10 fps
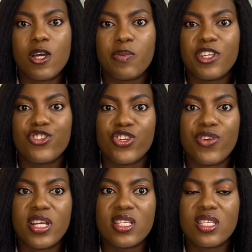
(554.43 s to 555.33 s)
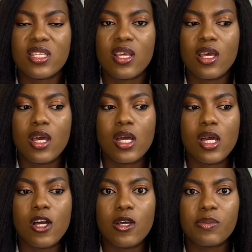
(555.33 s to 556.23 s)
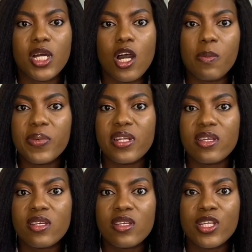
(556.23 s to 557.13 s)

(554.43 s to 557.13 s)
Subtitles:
insurance company.